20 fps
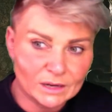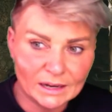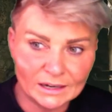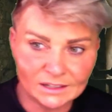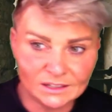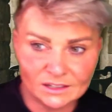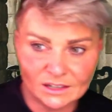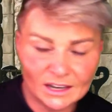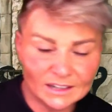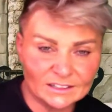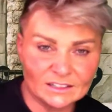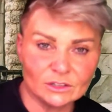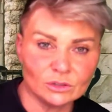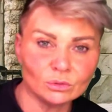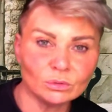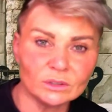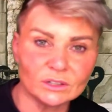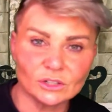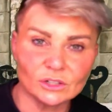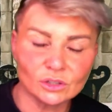I
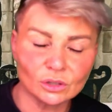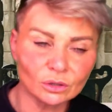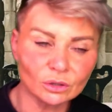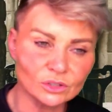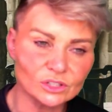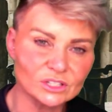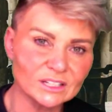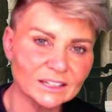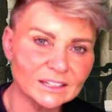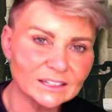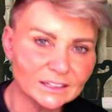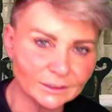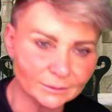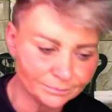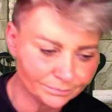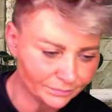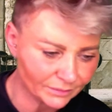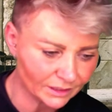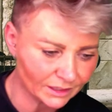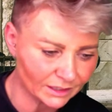didn't know her at all,
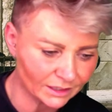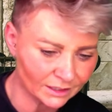Selena.